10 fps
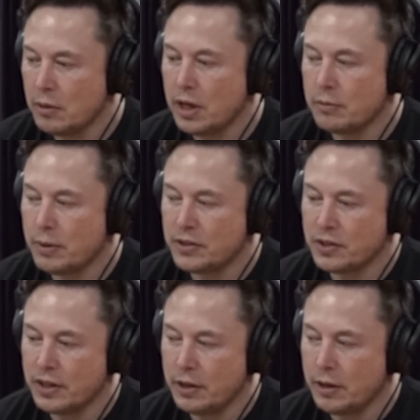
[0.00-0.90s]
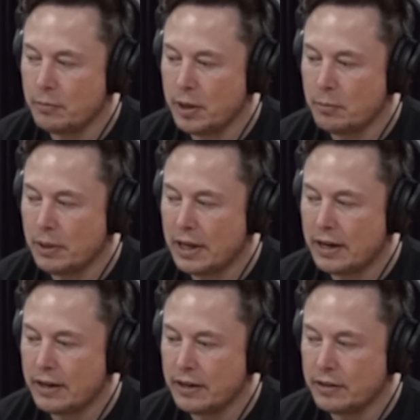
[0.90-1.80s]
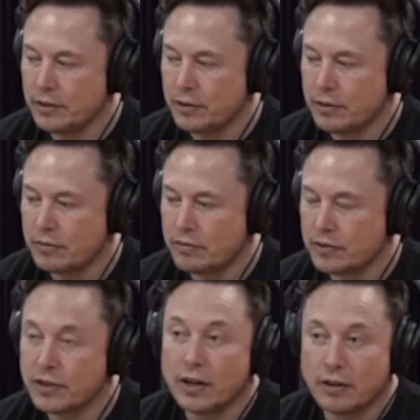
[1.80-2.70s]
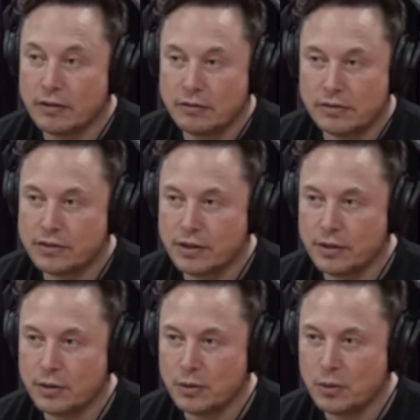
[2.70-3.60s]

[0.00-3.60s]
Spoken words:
basically implanted in your skull. So,